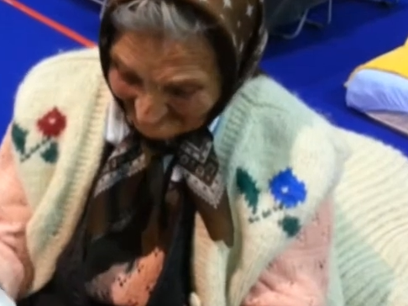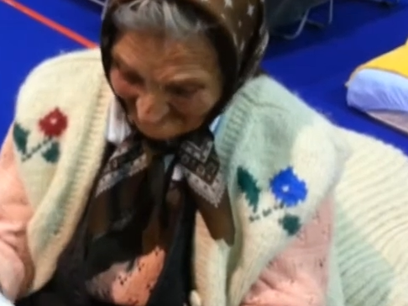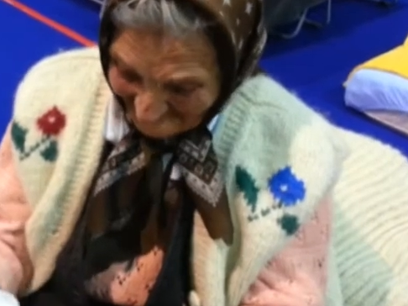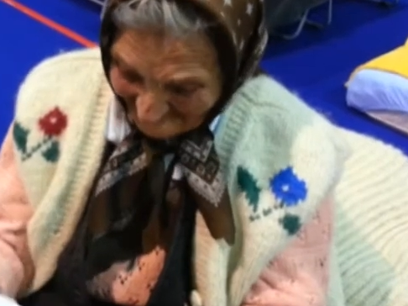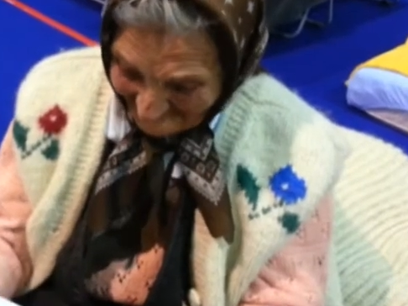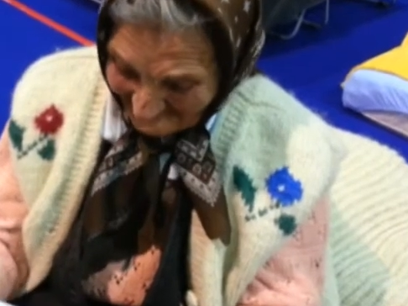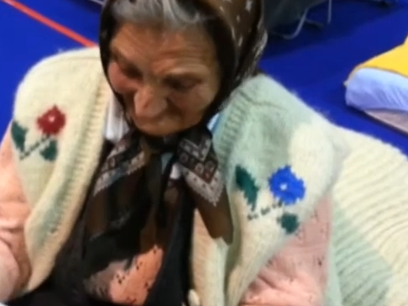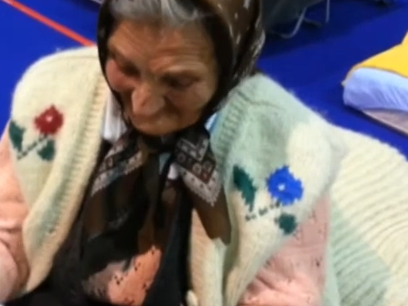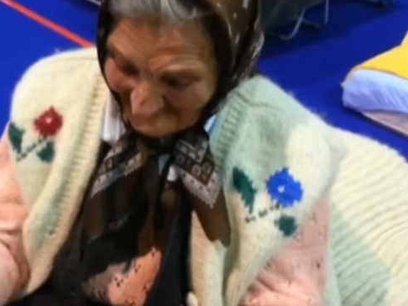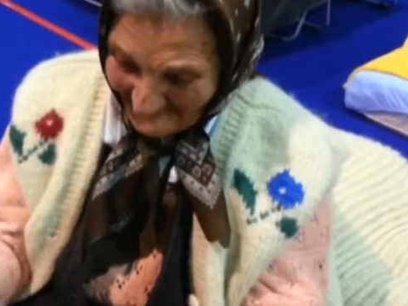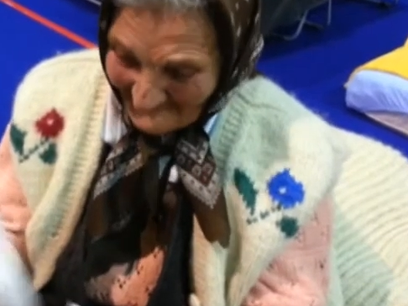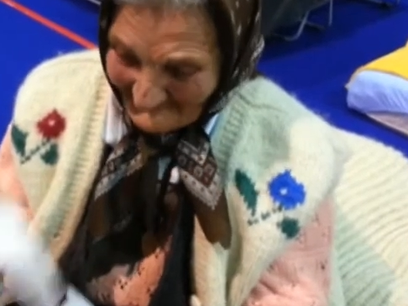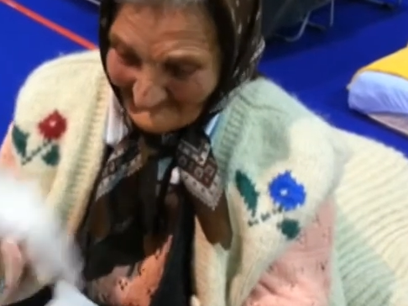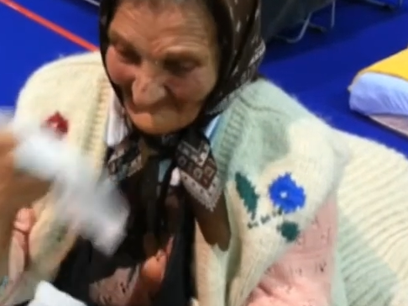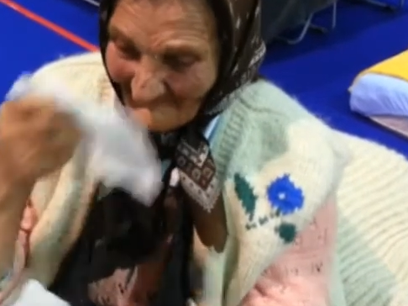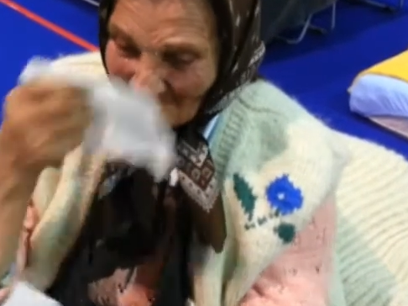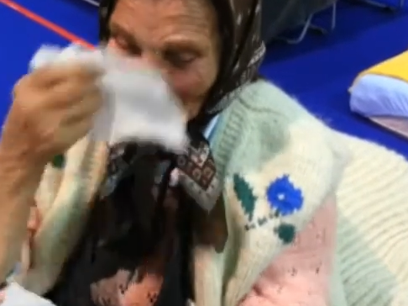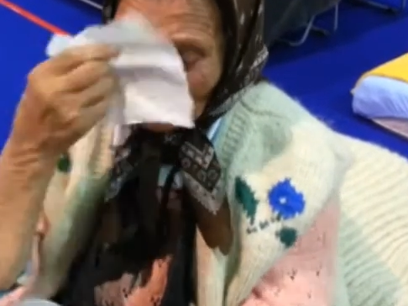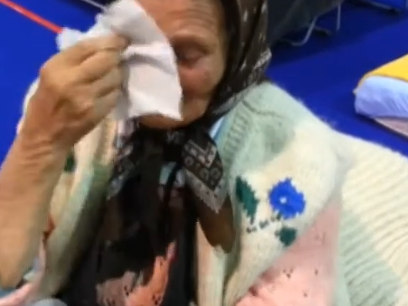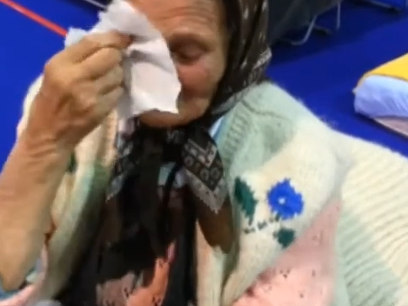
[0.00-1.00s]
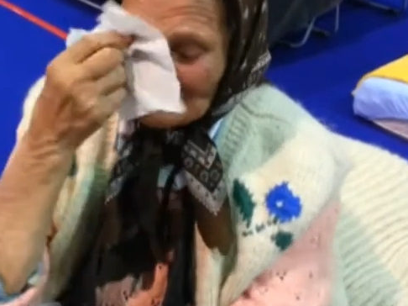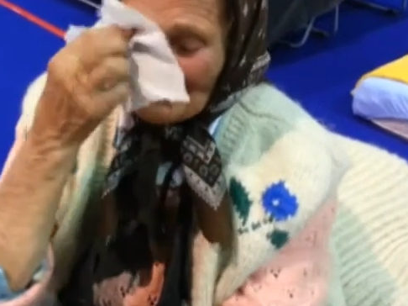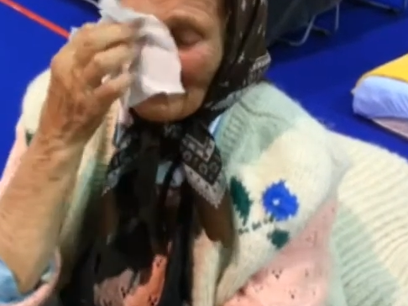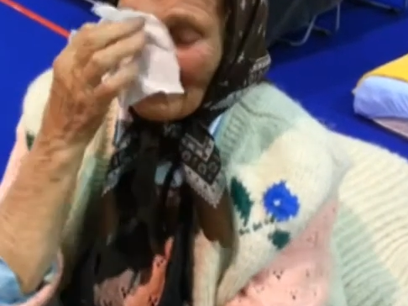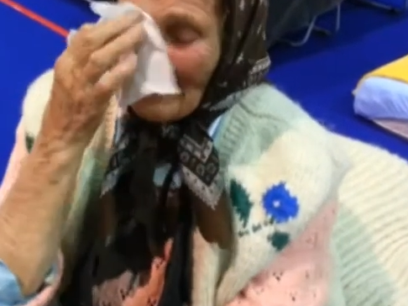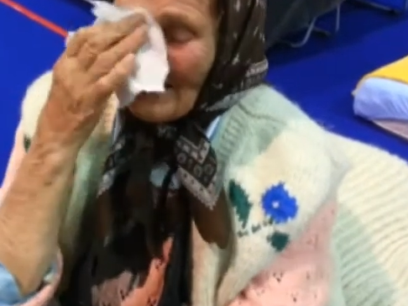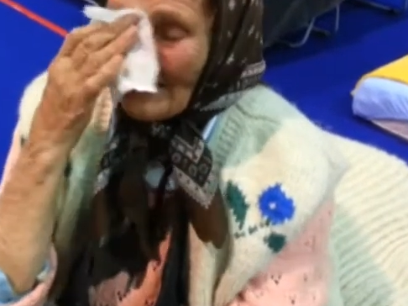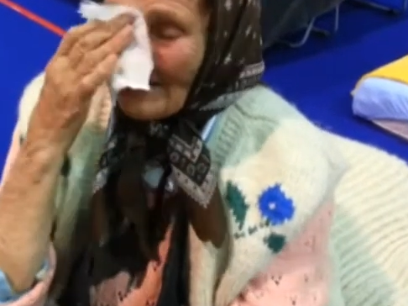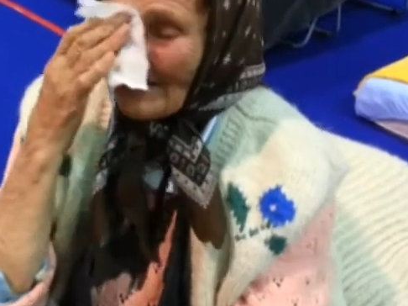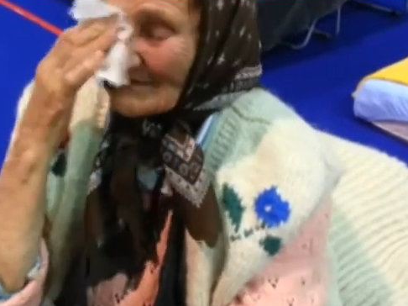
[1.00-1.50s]
I'm very old,
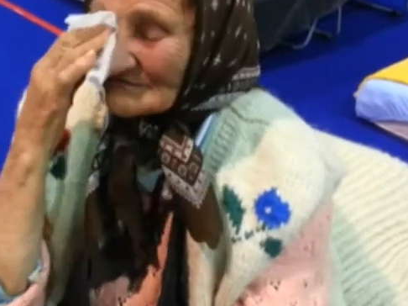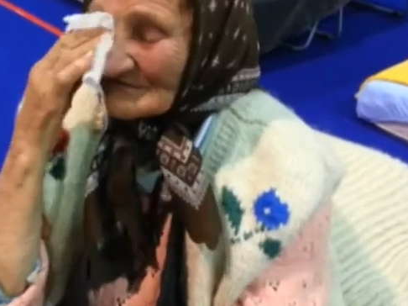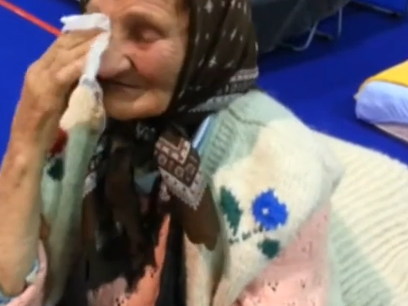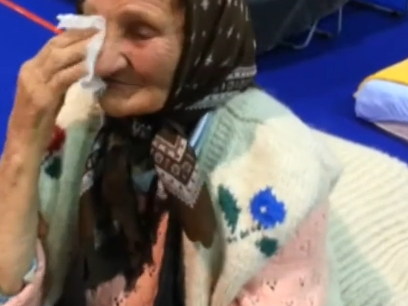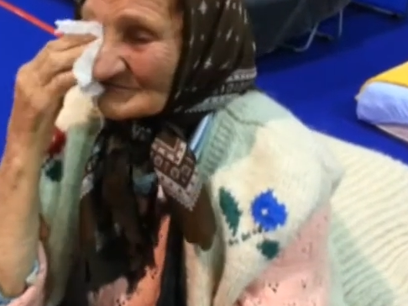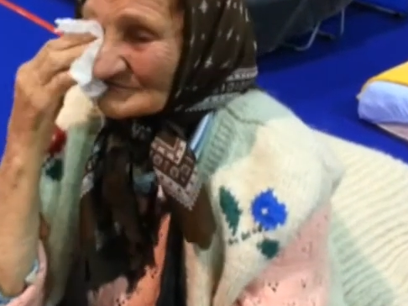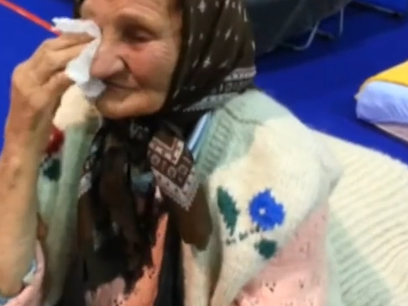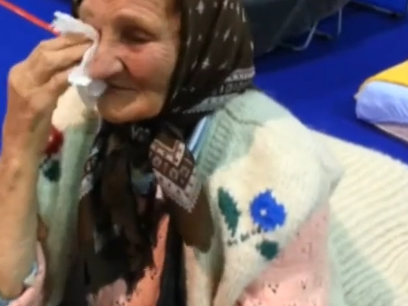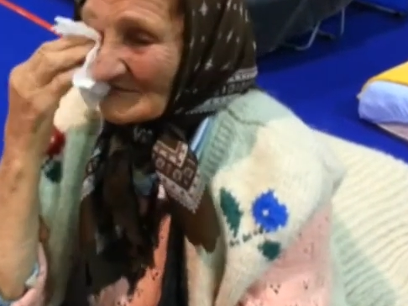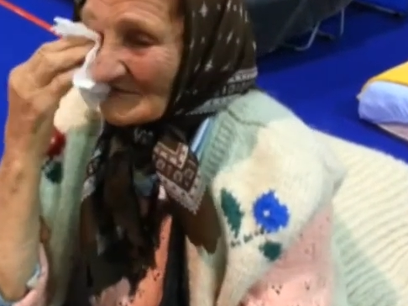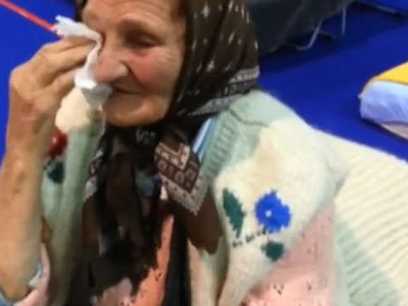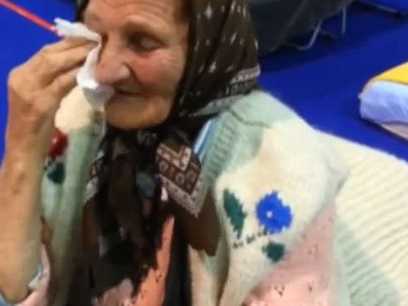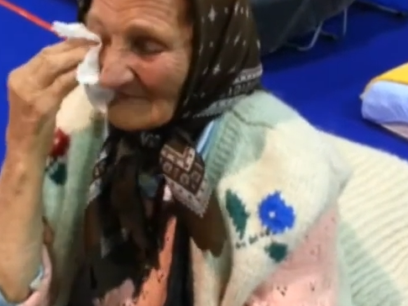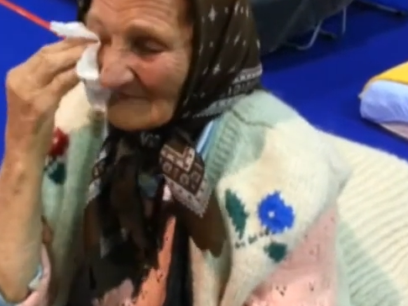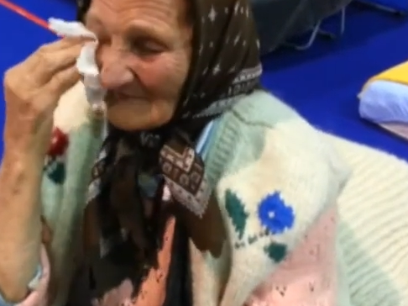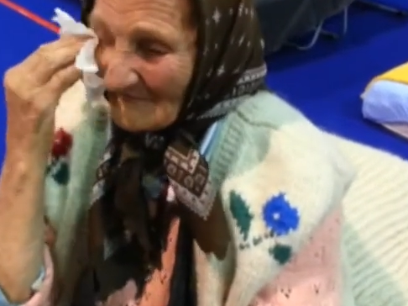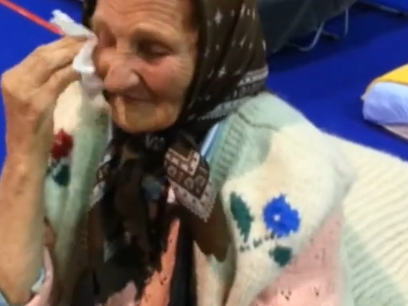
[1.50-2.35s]
86 years old.